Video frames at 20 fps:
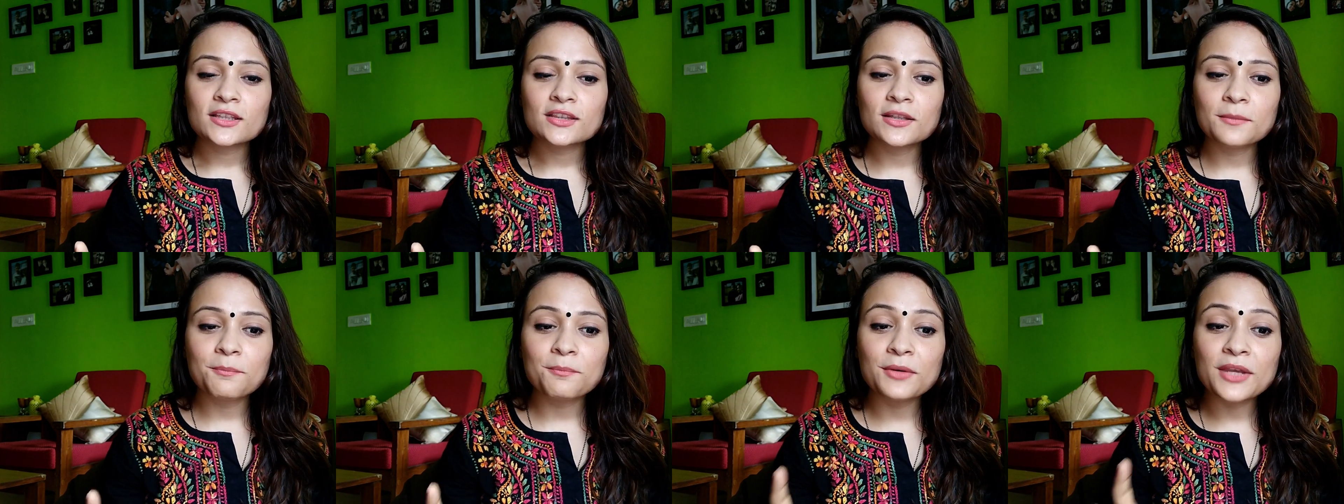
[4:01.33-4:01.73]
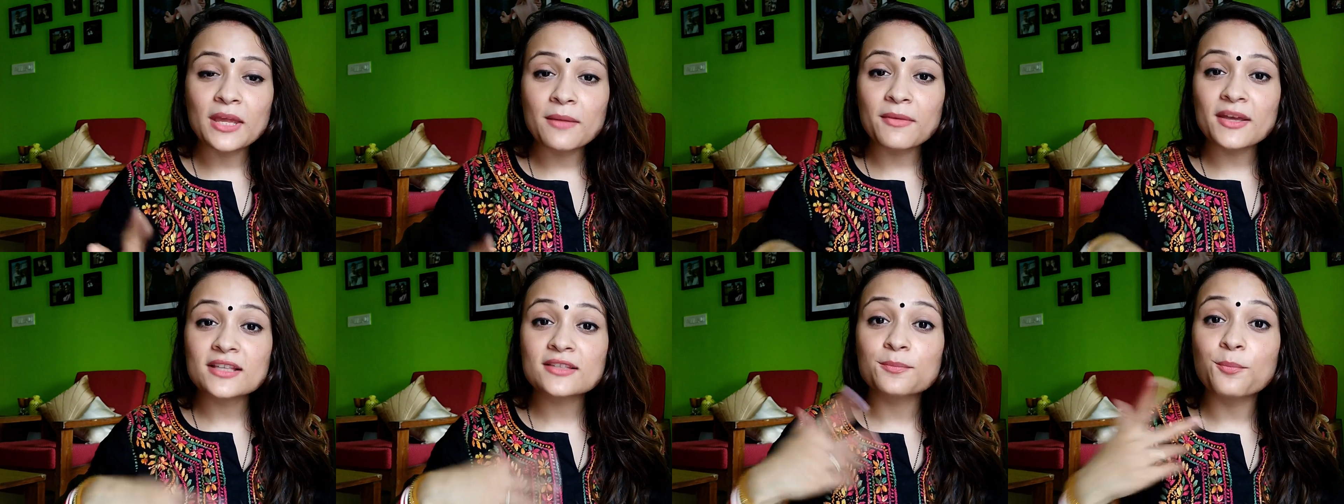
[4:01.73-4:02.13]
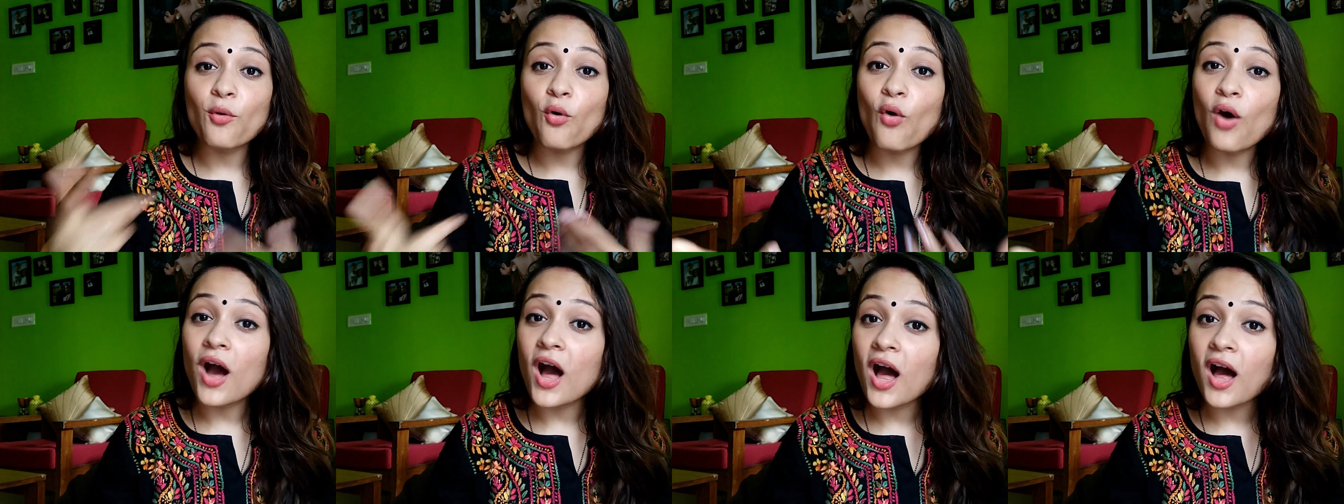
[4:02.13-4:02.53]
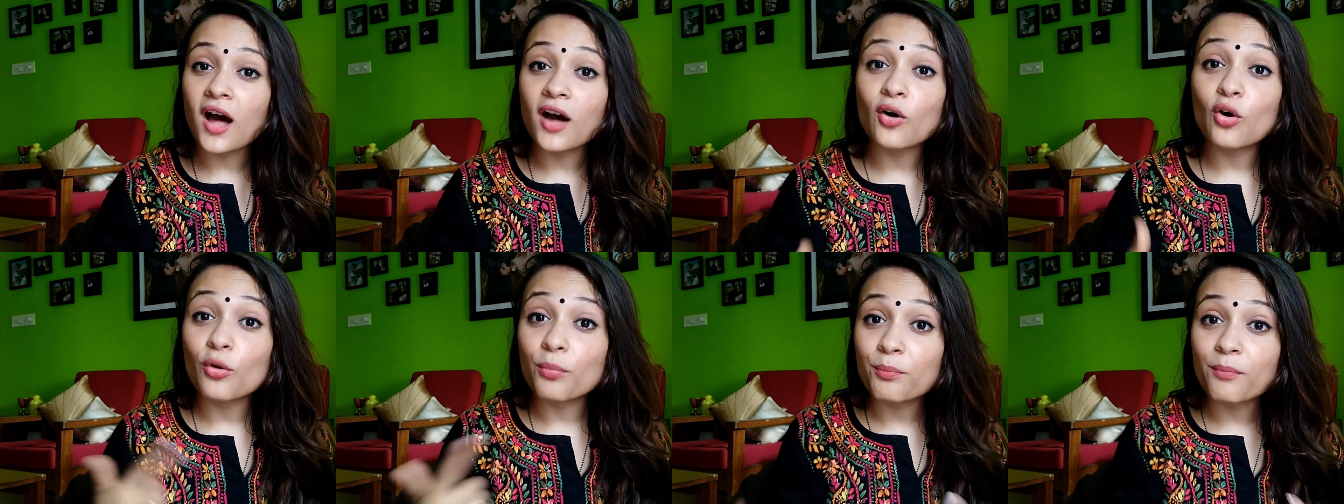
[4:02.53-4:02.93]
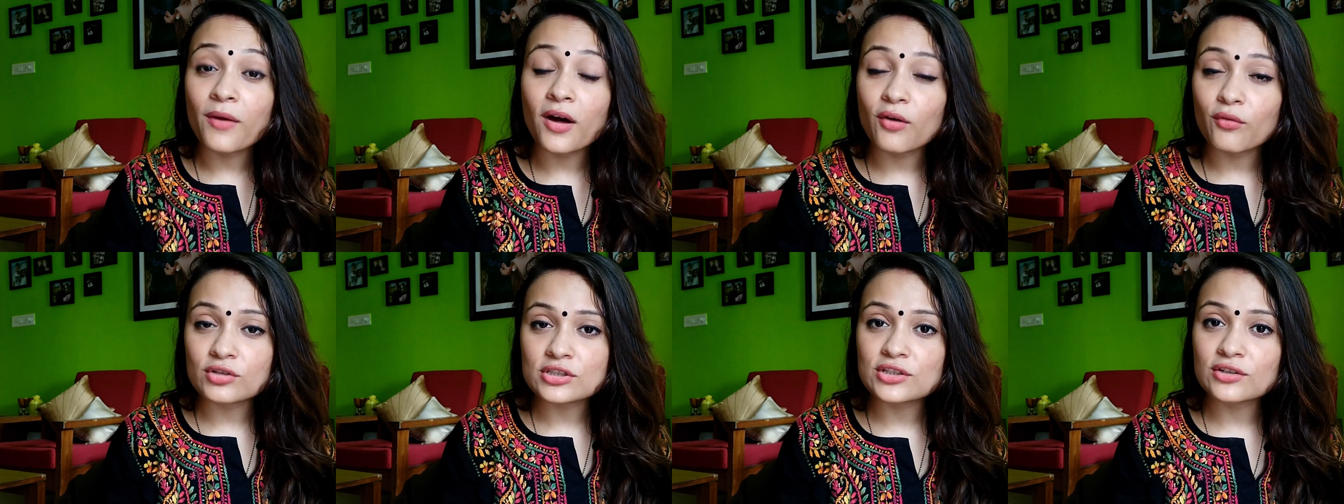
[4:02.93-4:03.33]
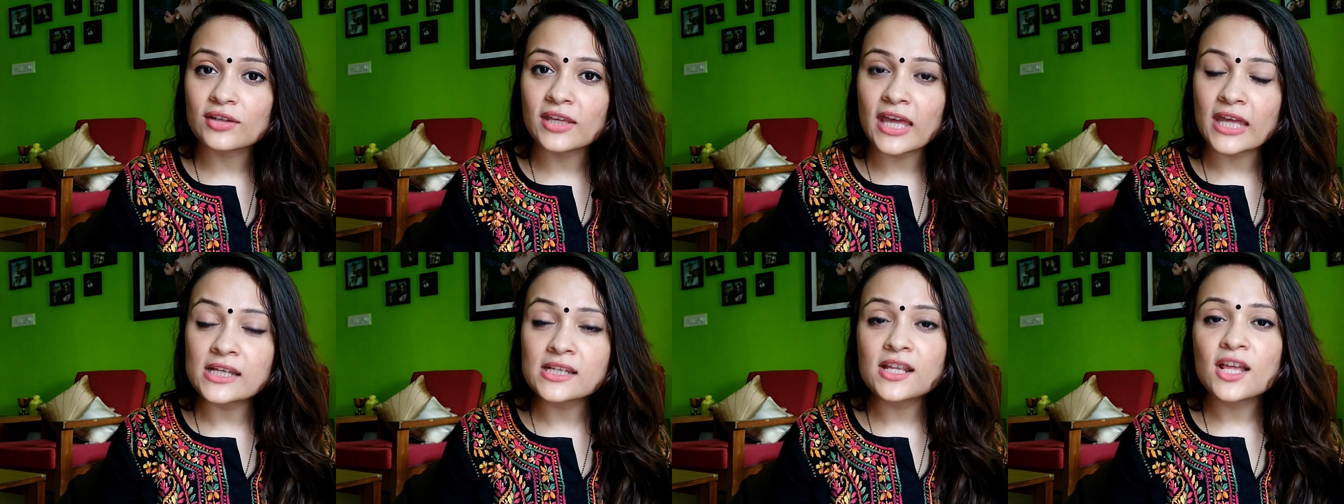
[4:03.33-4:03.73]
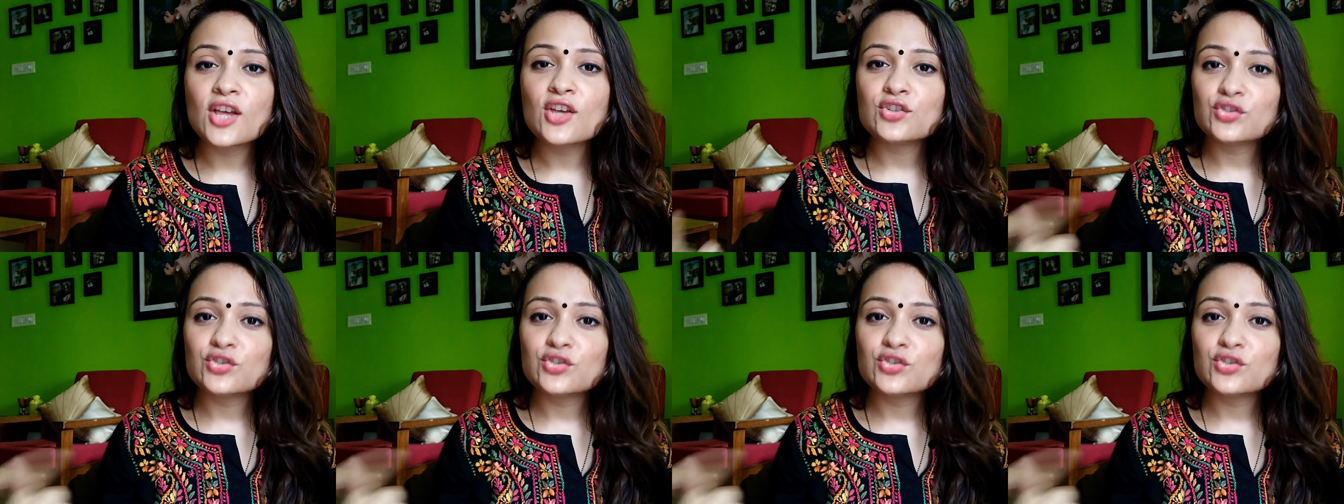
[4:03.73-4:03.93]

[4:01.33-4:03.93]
the pre-mix poha, upma, what you get.